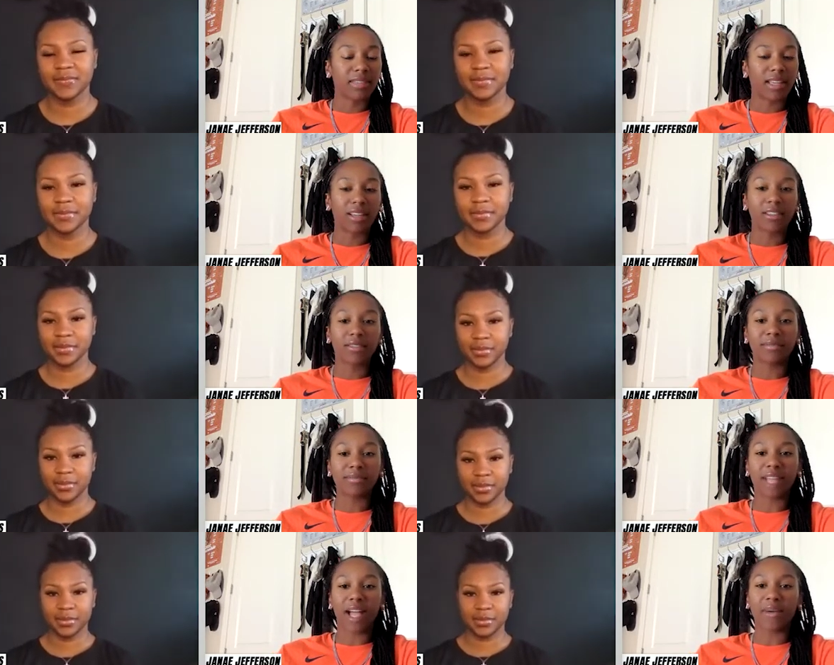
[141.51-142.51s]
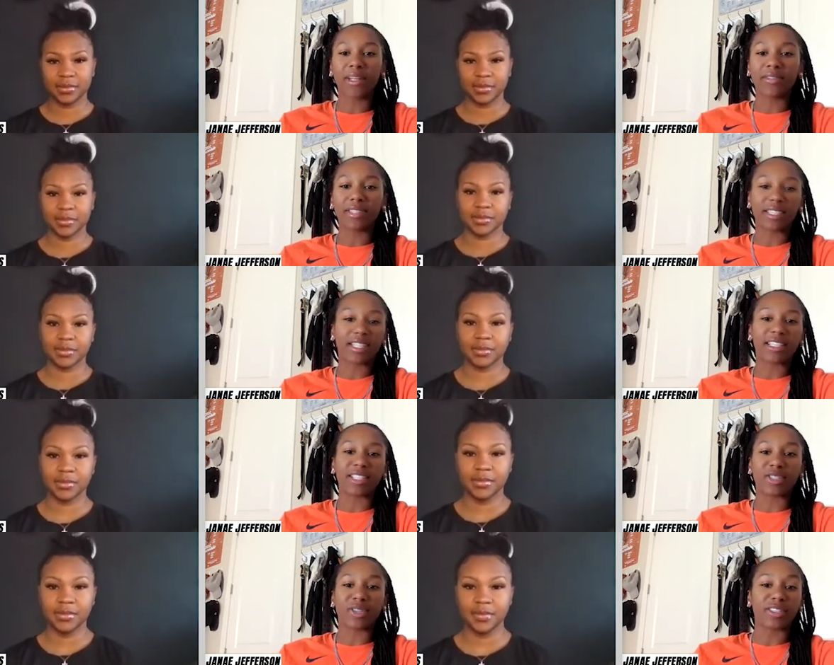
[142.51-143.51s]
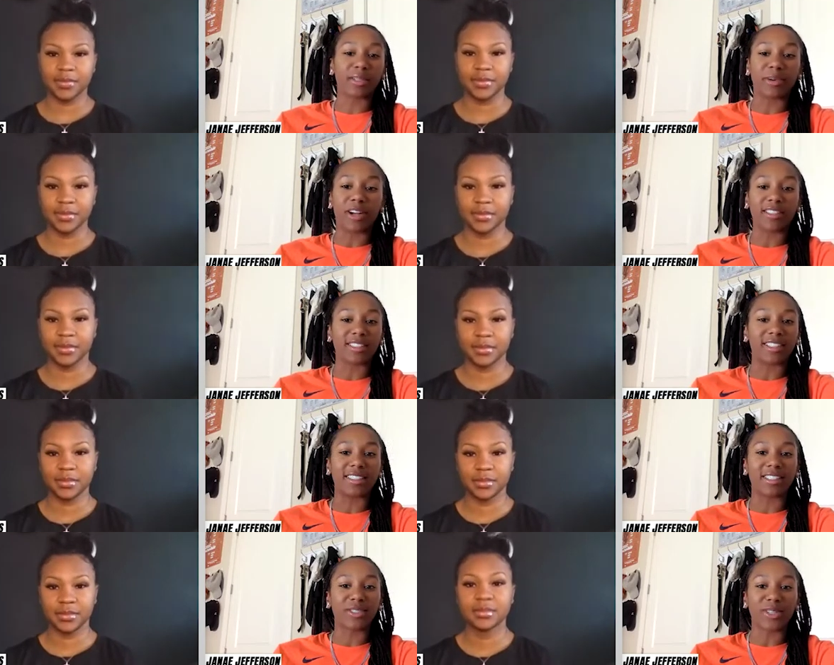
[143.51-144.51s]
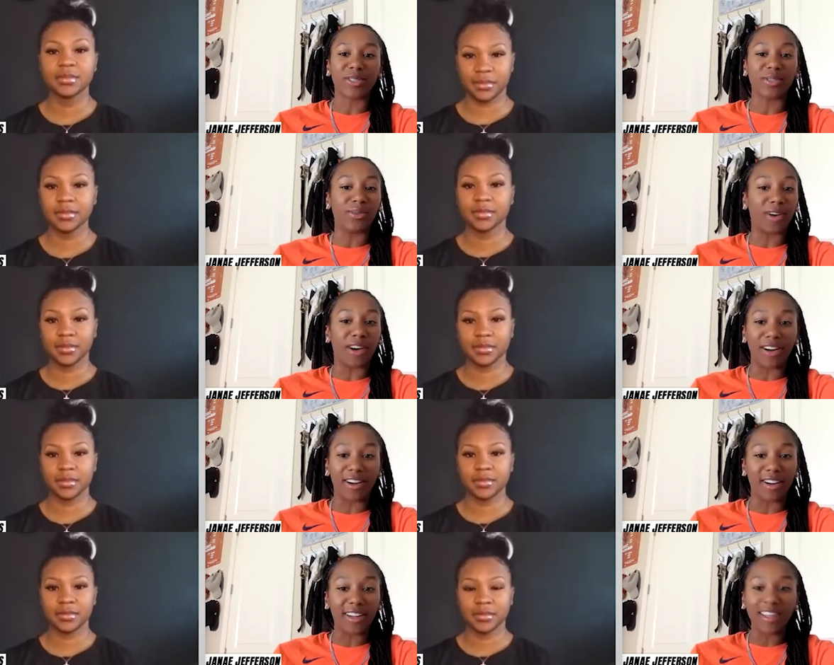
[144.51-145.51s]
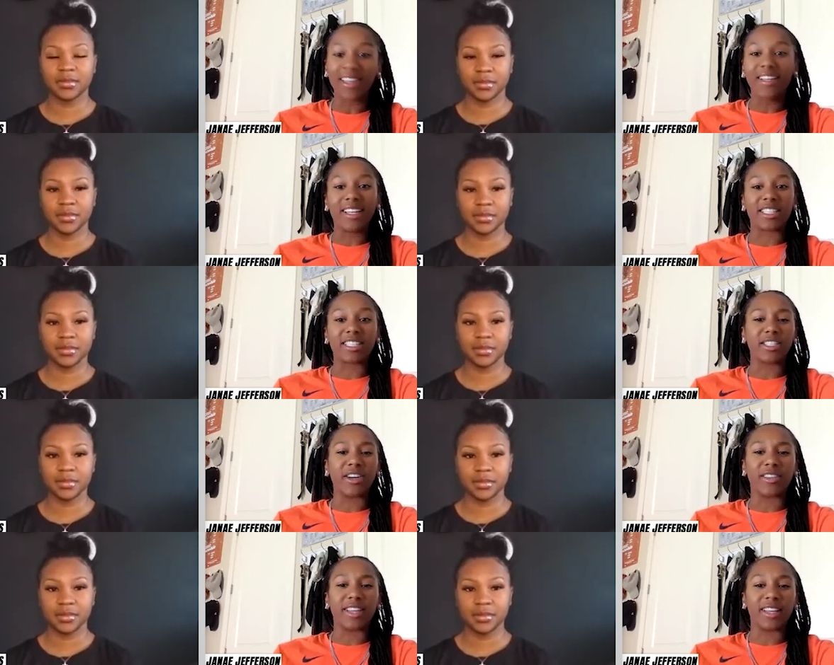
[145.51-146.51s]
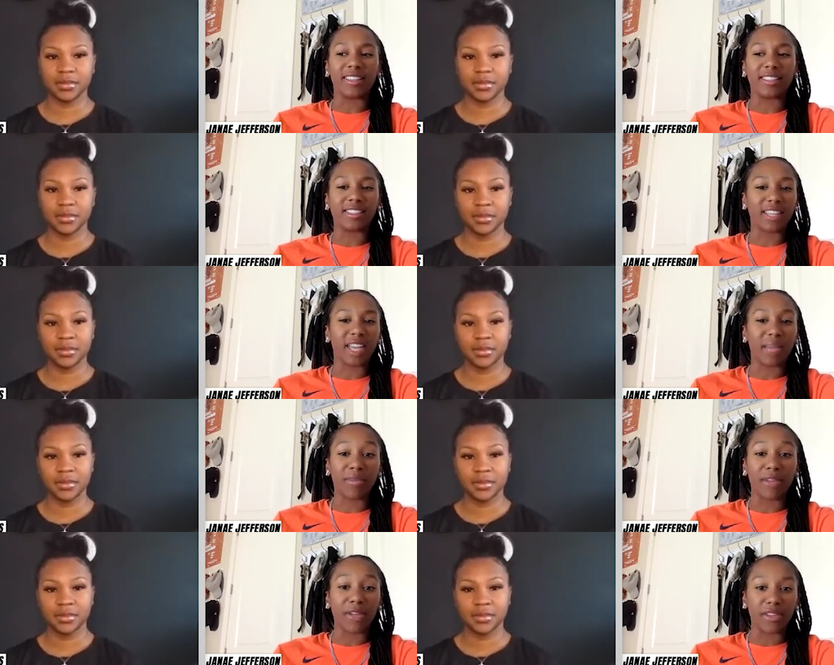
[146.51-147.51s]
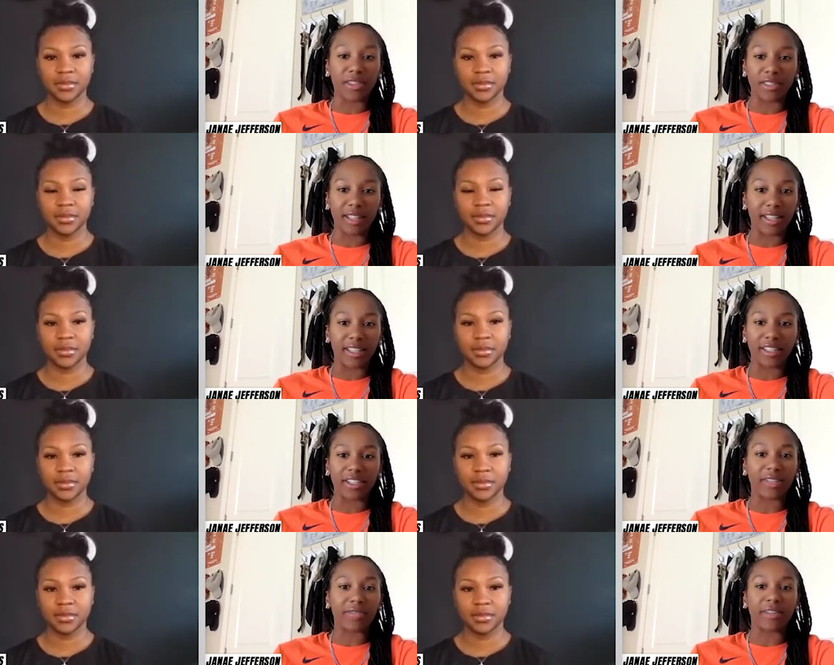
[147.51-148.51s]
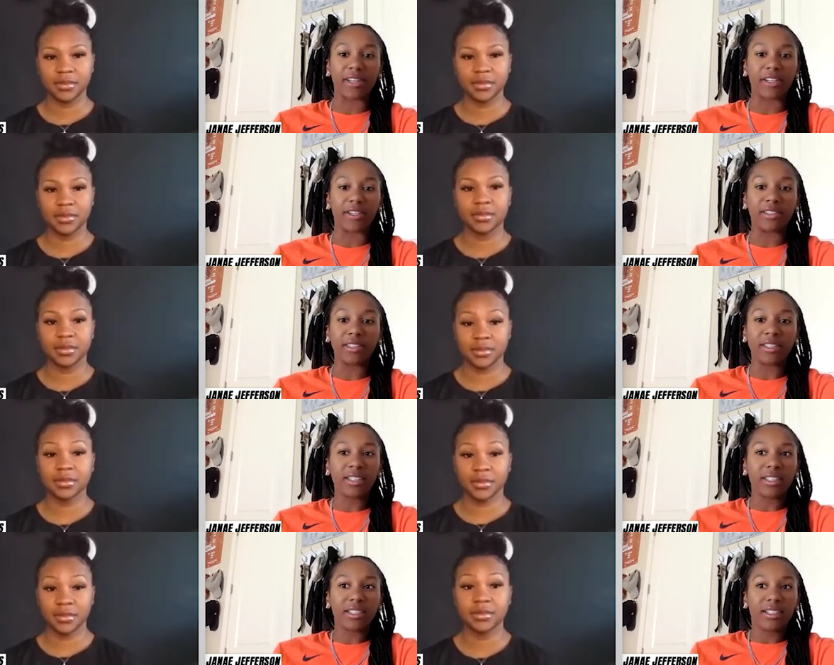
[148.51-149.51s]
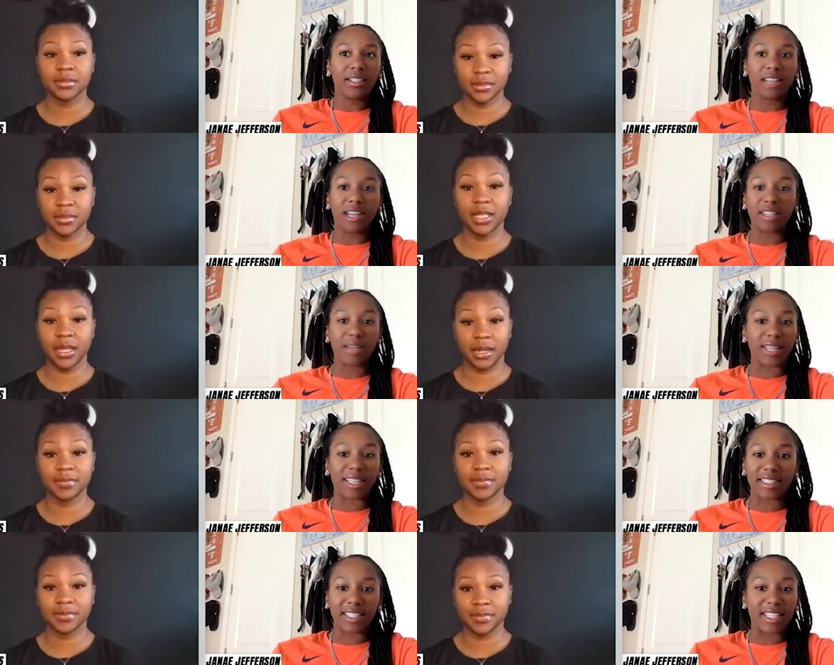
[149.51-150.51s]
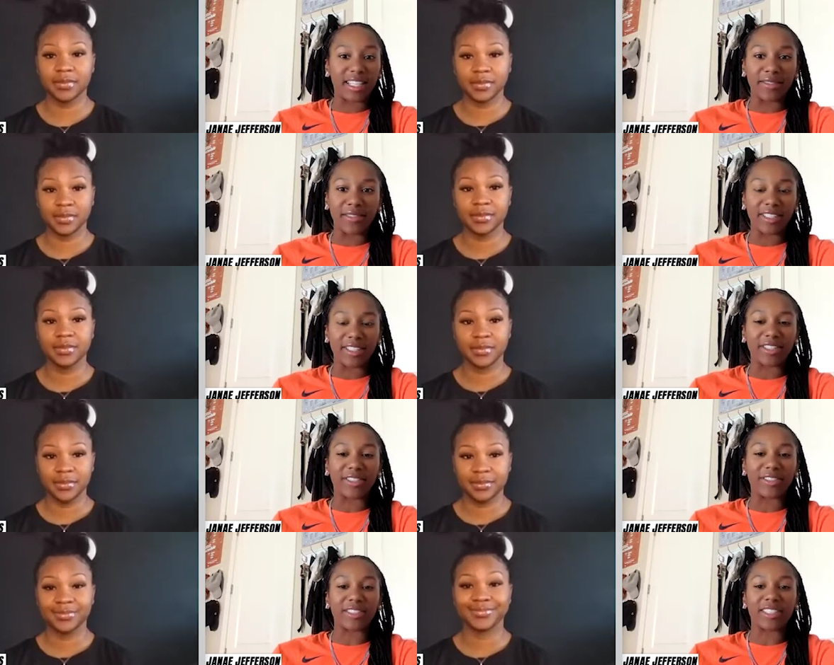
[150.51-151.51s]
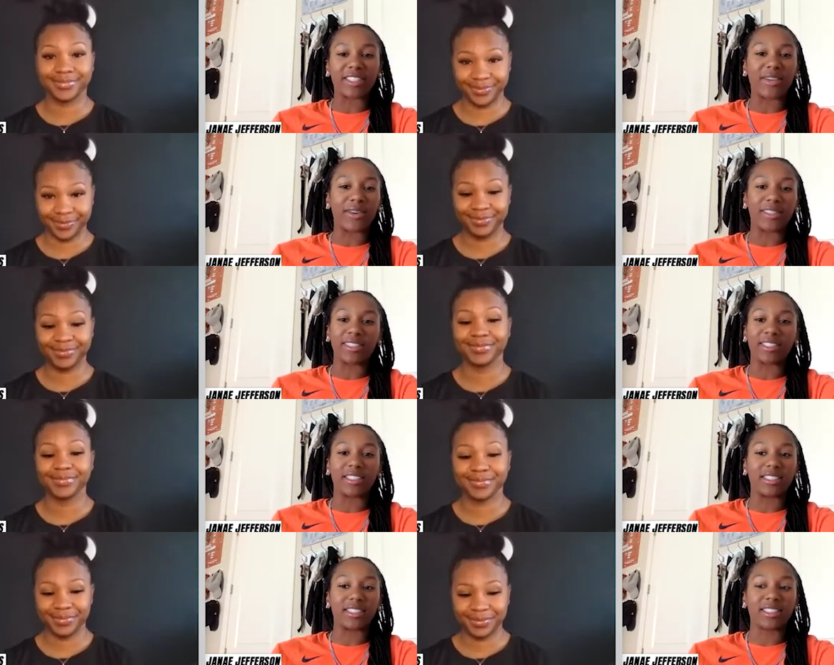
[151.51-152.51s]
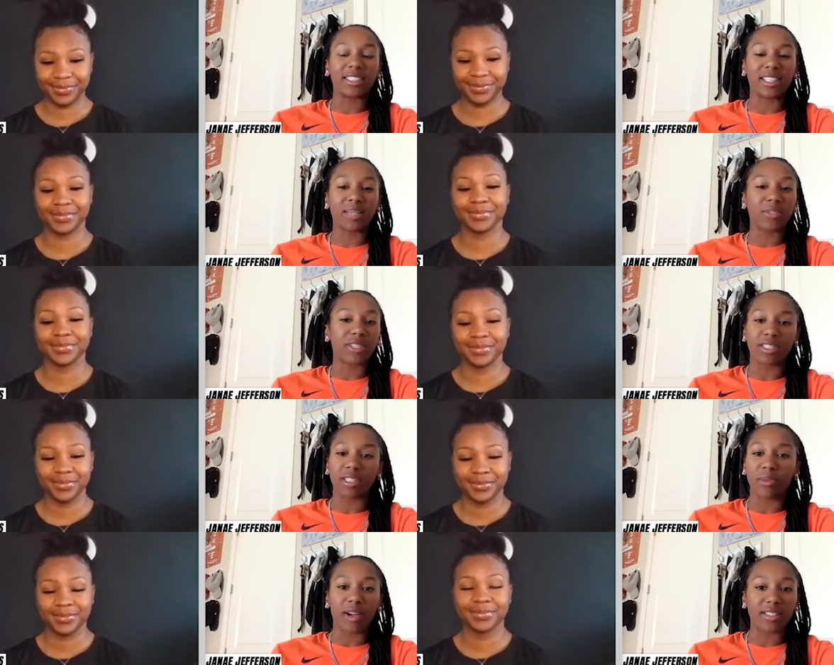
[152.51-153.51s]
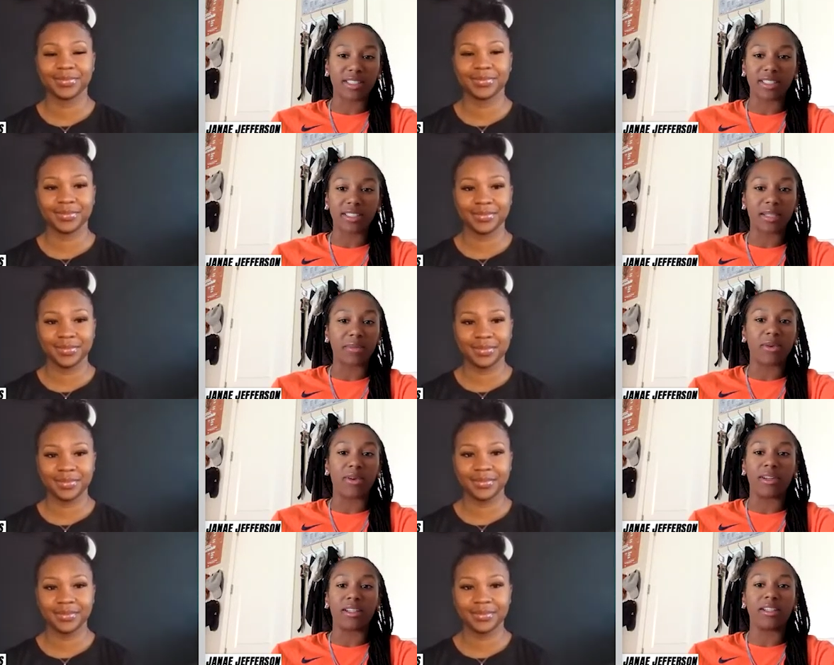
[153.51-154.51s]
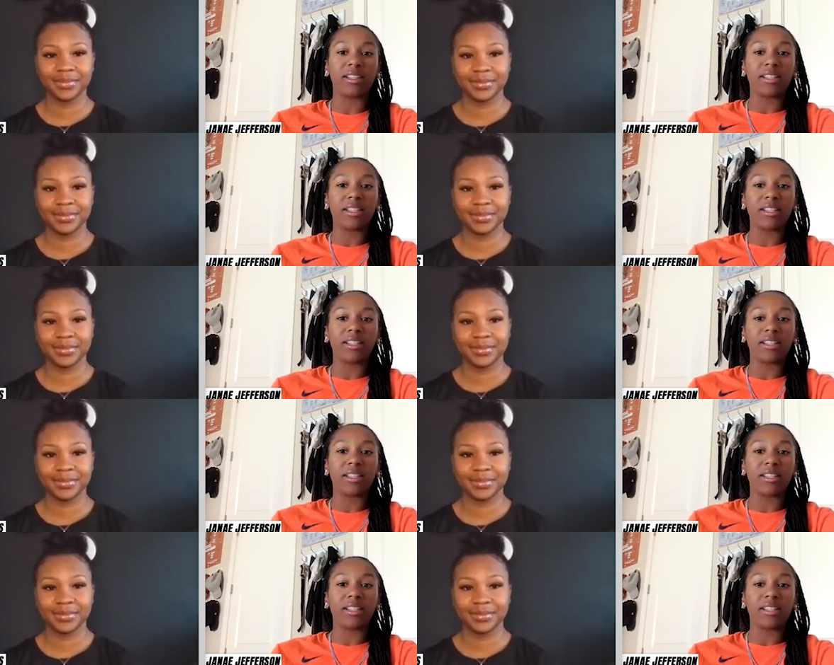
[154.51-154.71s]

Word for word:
Speaker 1: Um, I would definitely say just trust the process, trust who you are, and just know that this is a game of failure. Like, you're going to fail nine times out of ten even. So just knowing to just keep trusting your process, keep going,